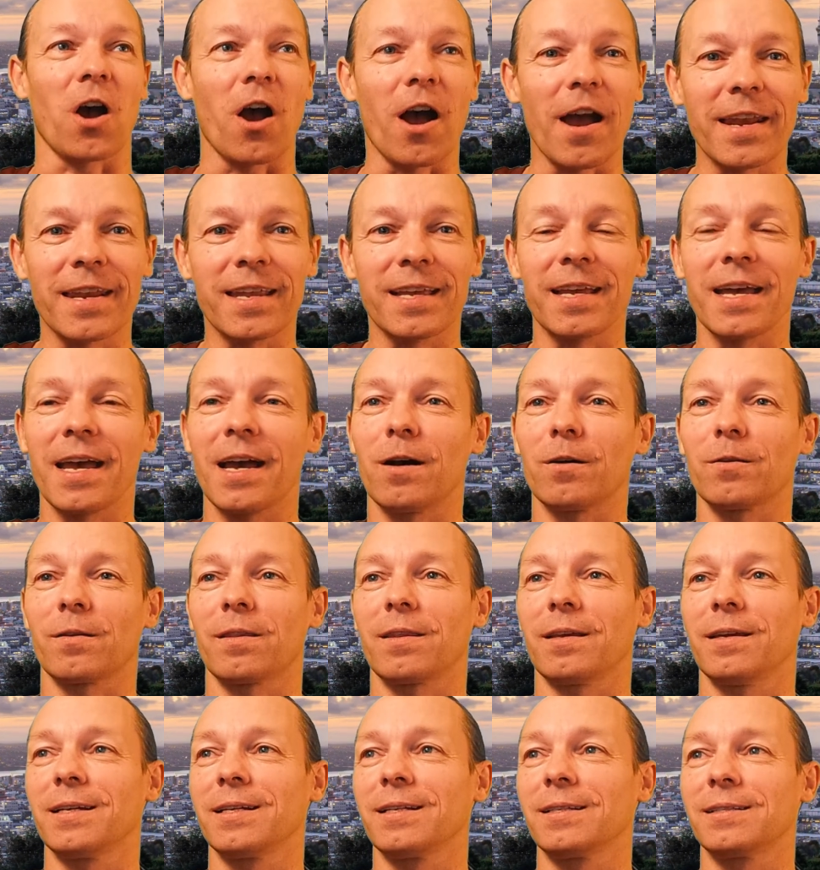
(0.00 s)
ironing out
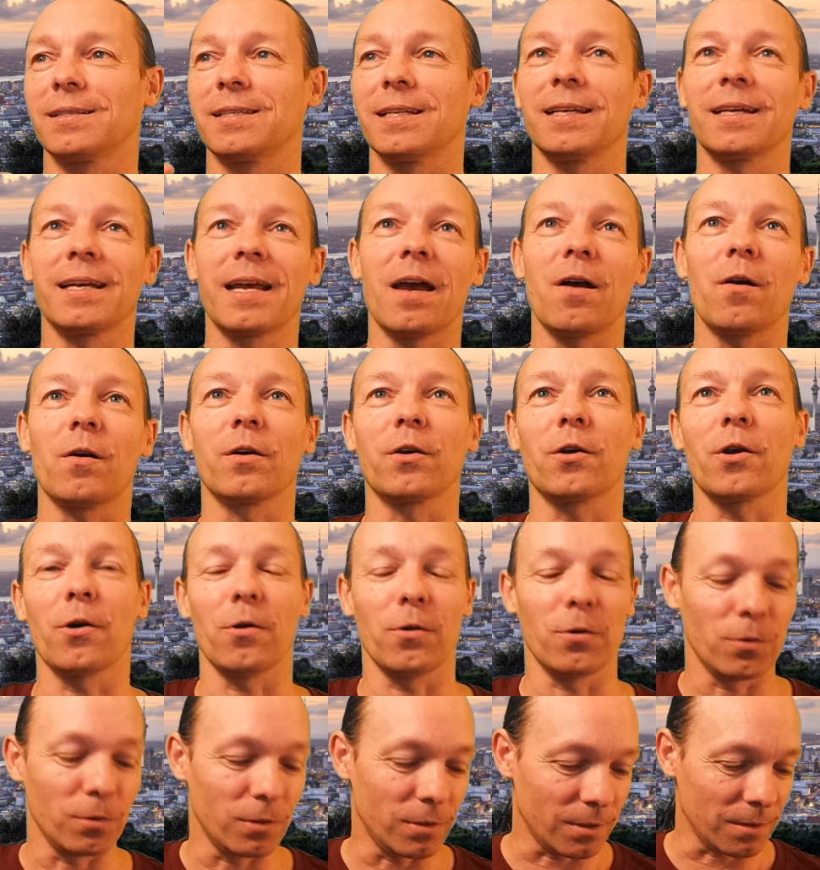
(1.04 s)
things seeing how it
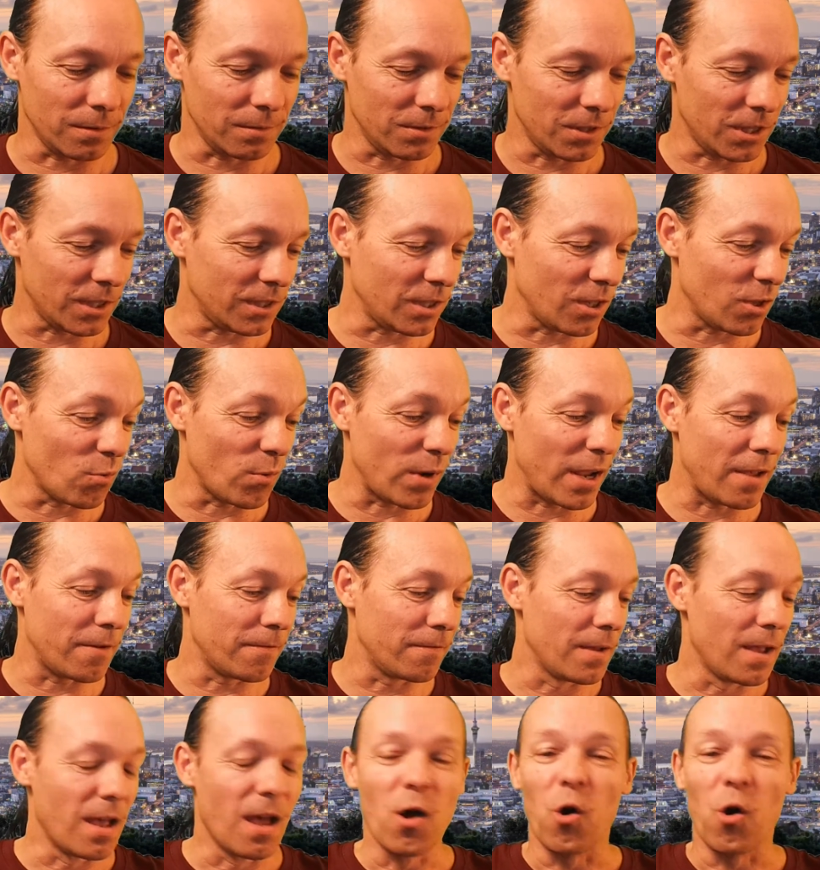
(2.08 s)
goes and just so that we have